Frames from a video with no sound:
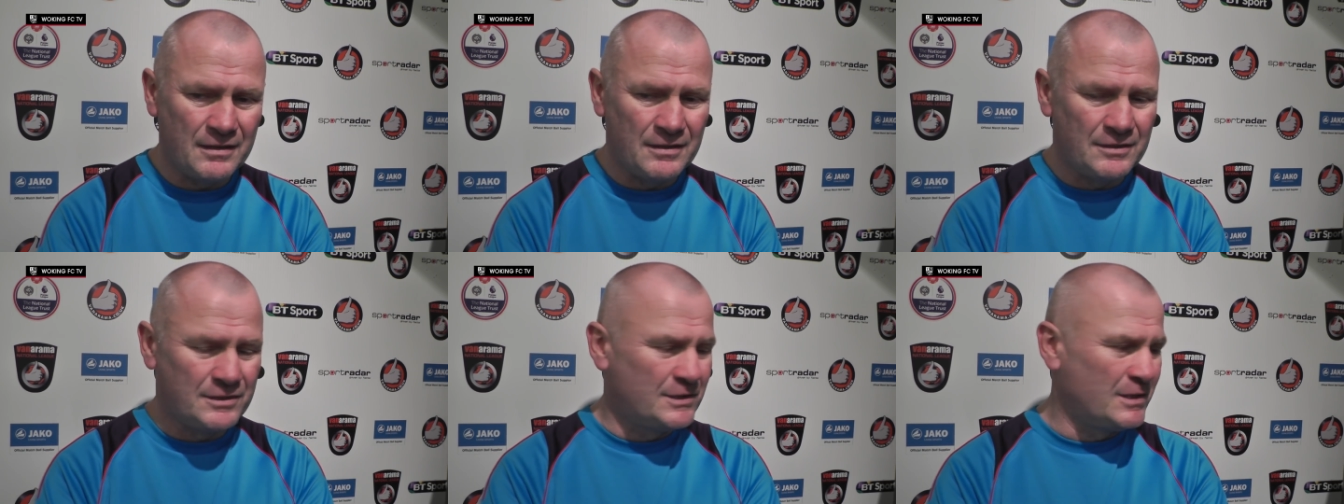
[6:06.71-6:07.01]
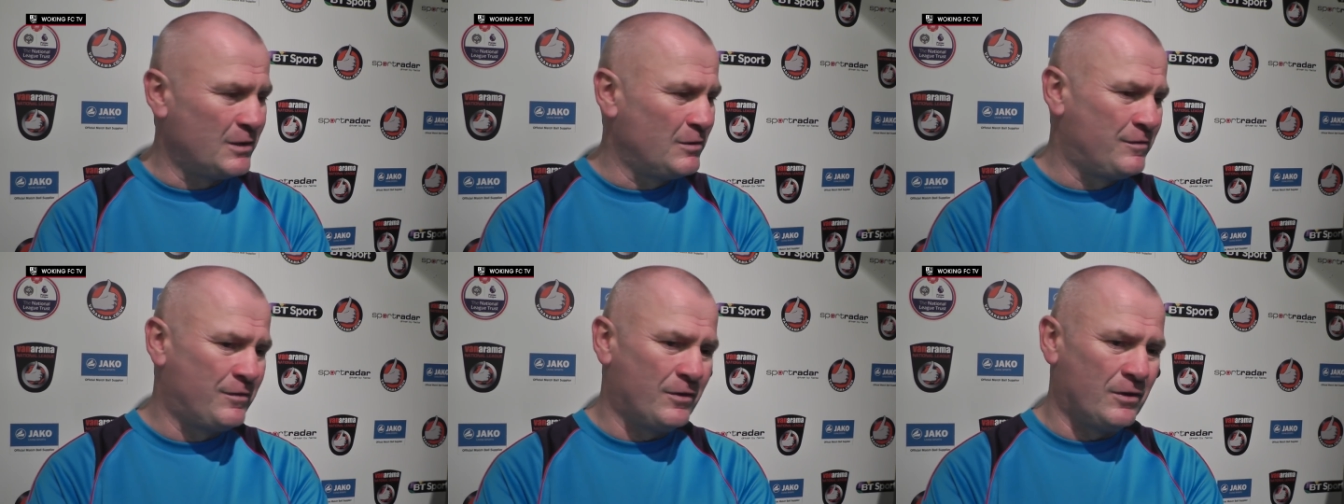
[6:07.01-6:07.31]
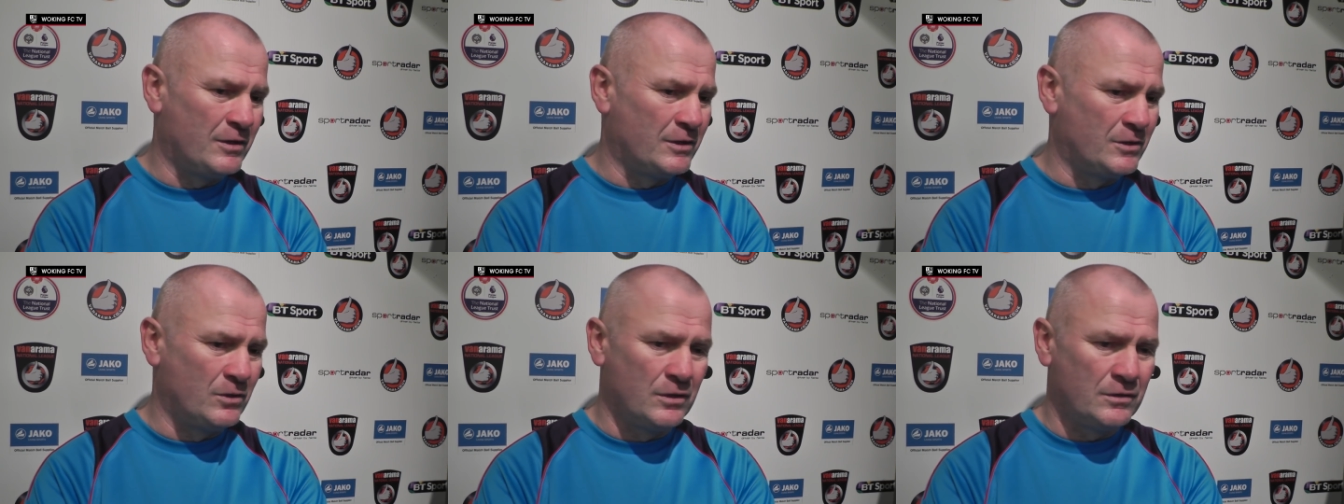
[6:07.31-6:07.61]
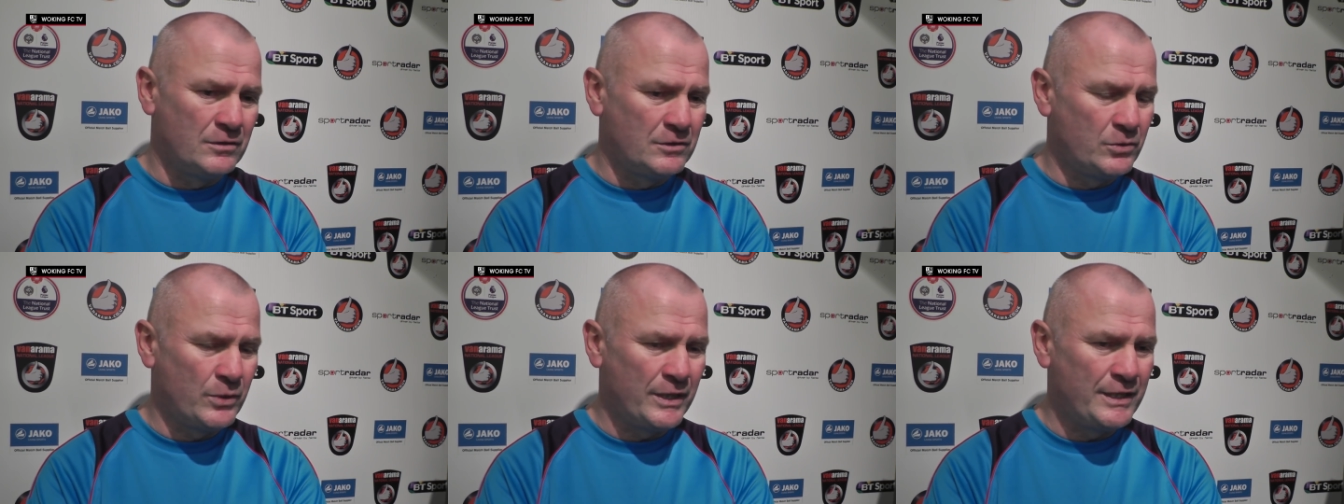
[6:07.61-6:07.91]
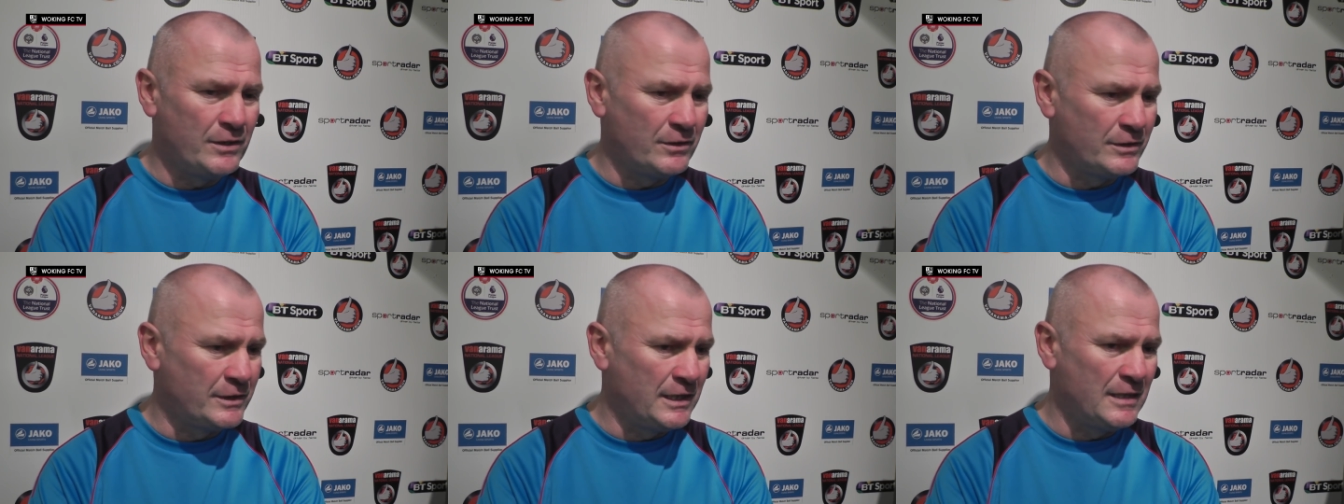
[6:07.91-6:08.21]
it's two, far to
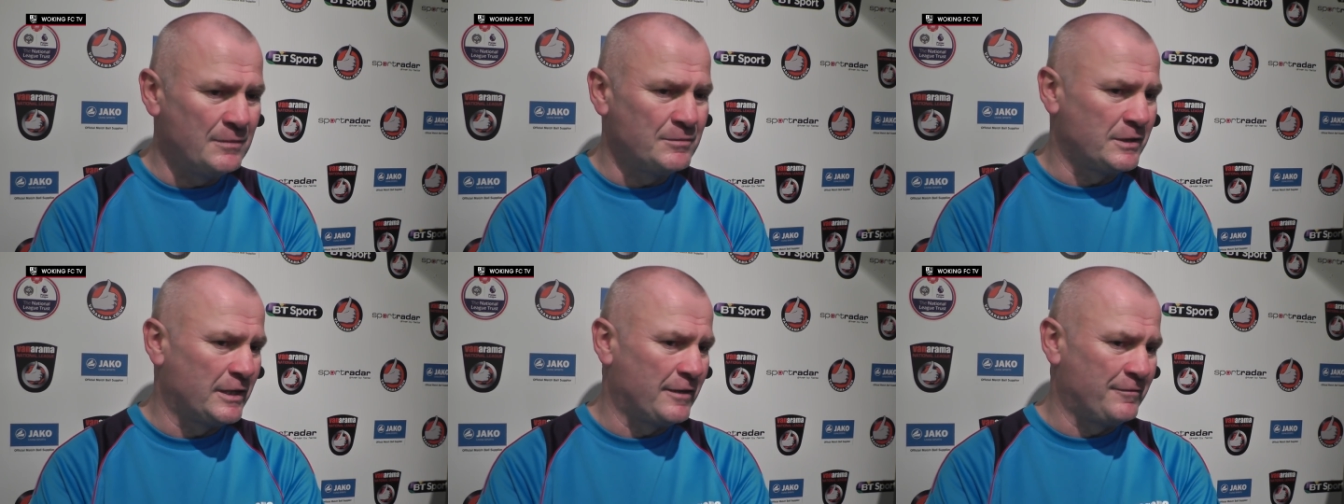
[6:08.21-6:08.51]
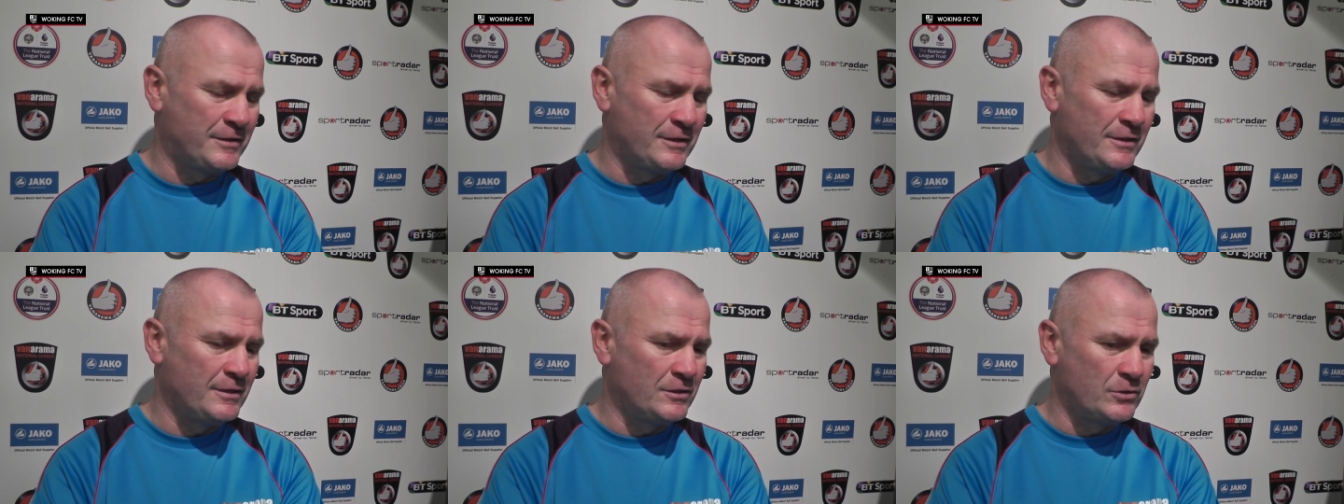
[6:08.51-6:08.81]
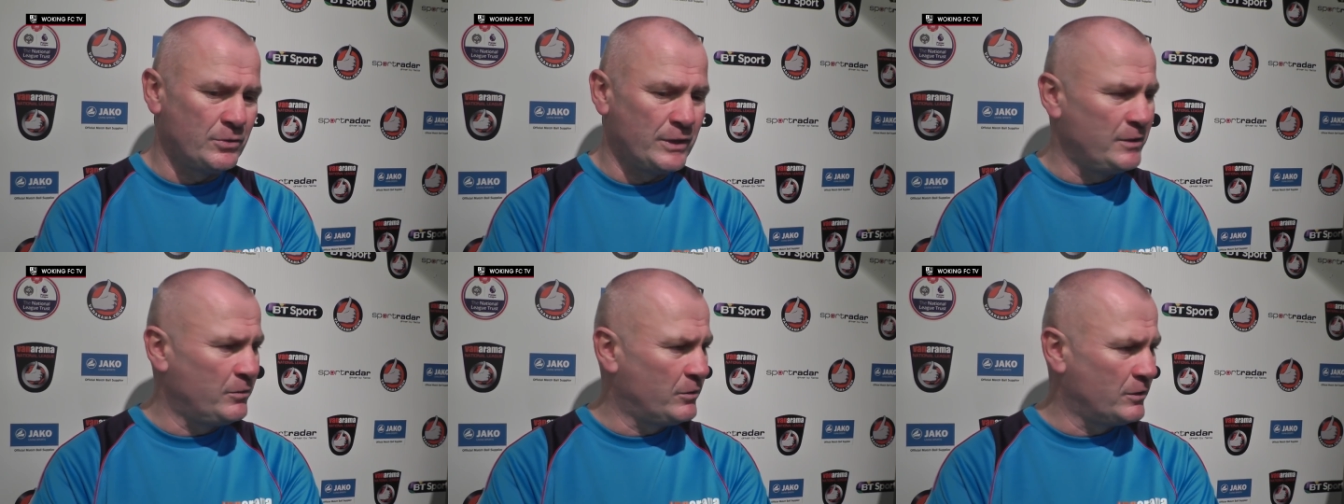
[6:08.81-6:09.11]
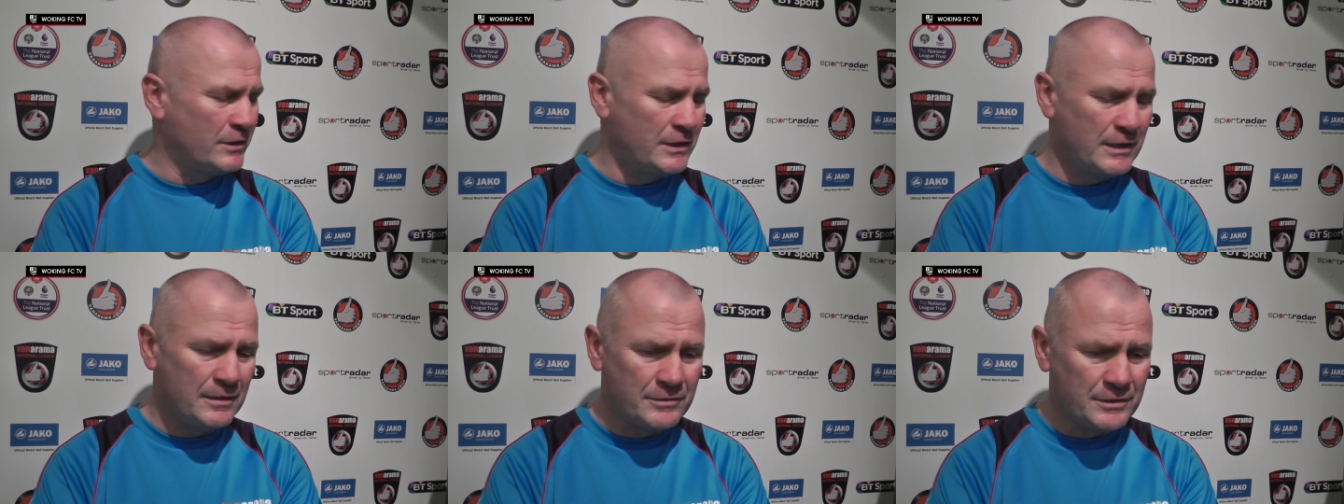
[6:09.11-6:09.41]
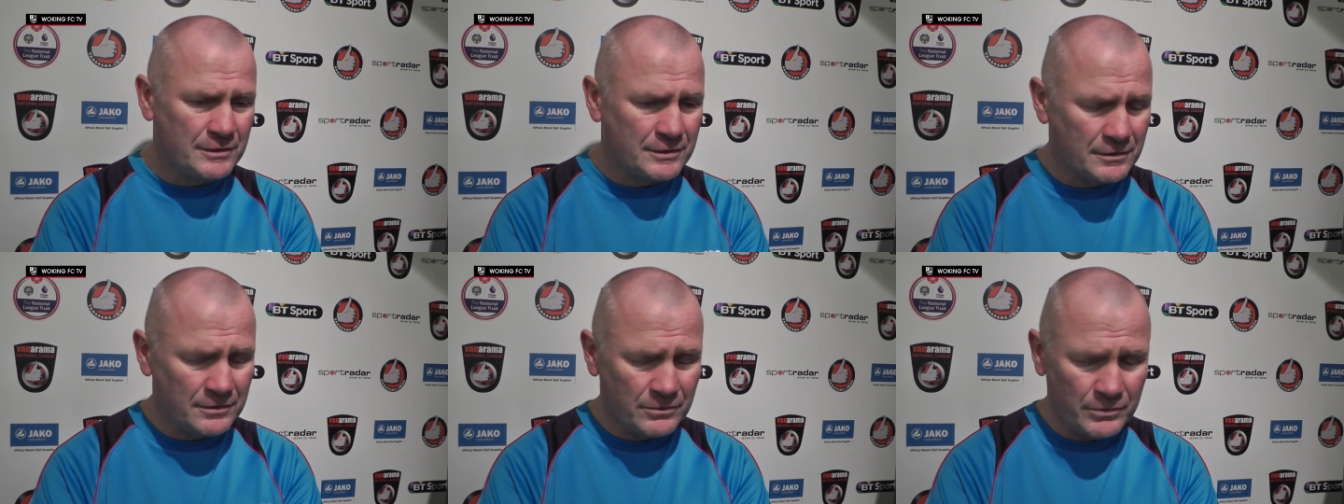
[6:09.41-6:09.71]
20 odd games left, in it? 21
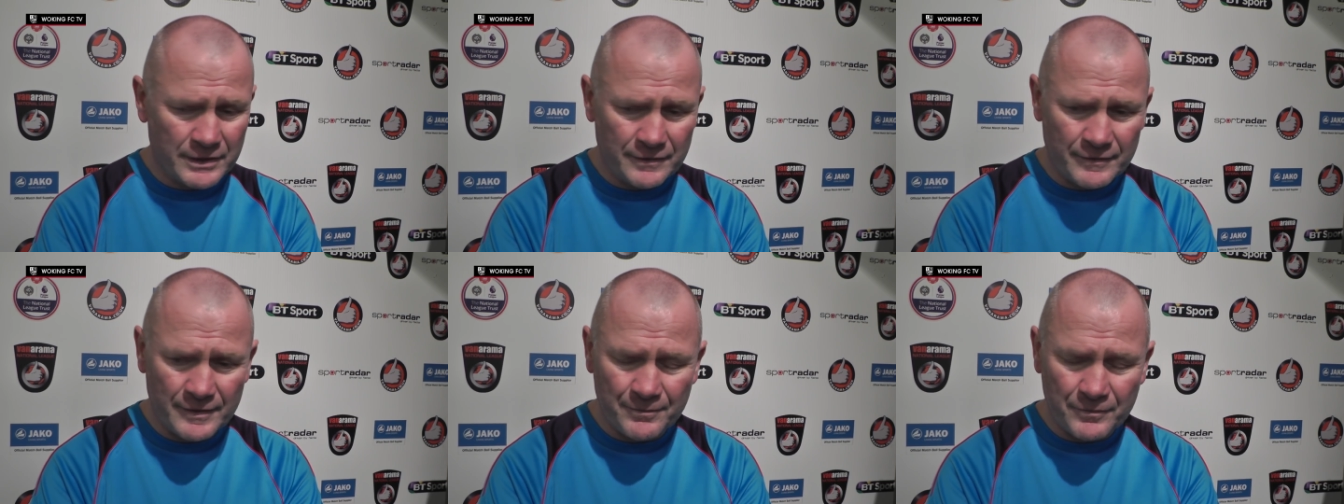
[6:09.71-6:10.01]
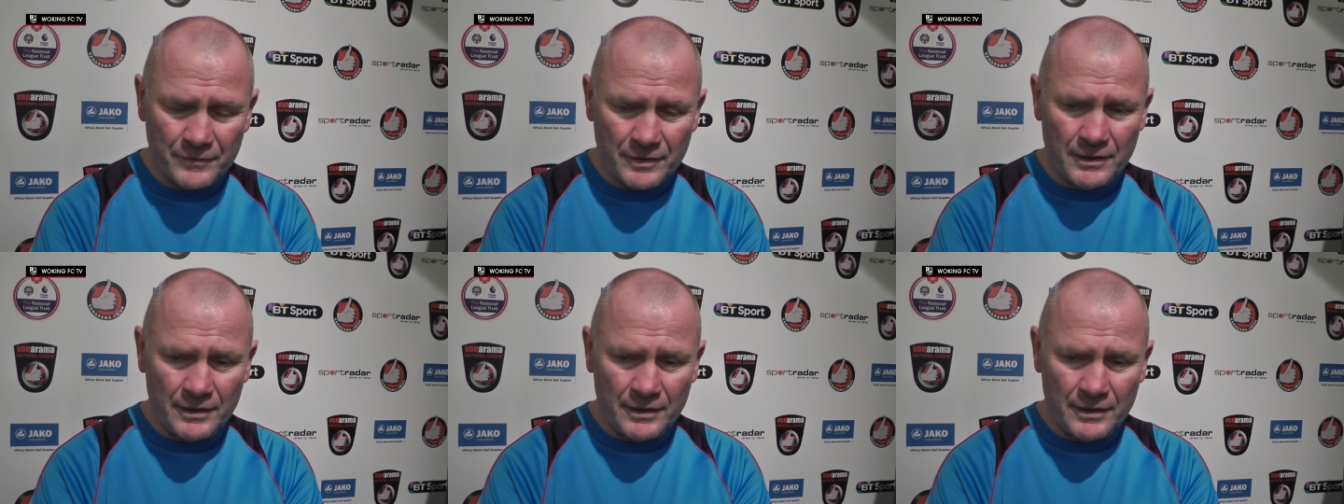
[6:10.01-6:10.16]
games or whatever.